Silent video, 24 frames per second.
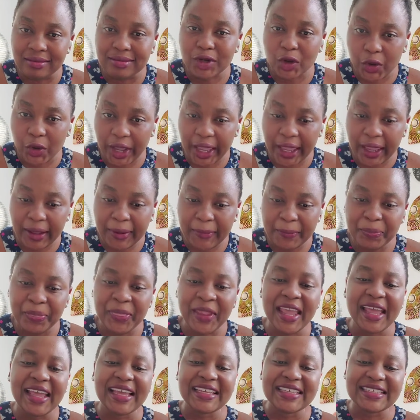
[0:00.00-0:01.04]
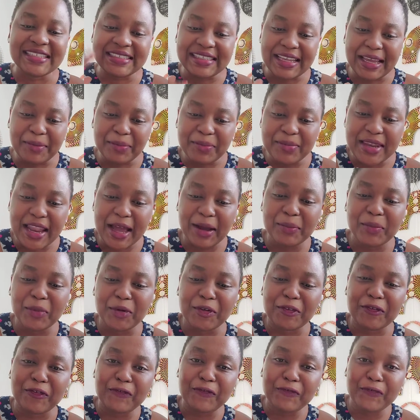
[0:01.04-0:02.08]
Okay? Step
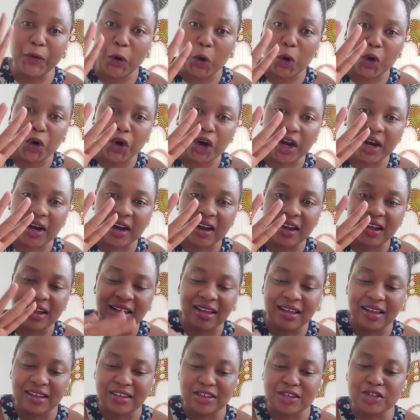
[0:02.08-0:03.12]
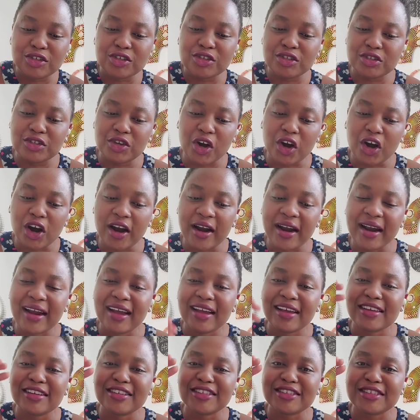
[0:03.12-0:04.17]
number 4, start
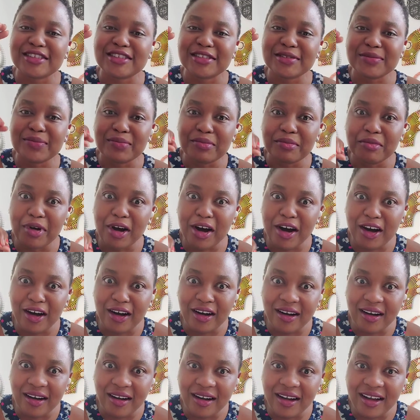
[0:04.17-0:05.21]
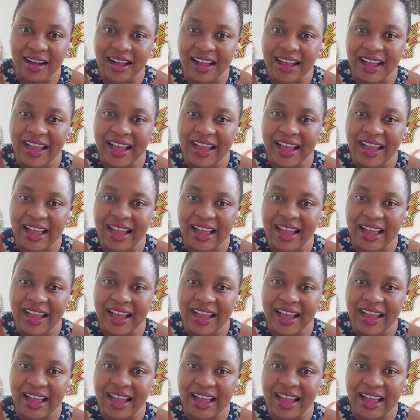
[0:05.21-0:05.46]
small.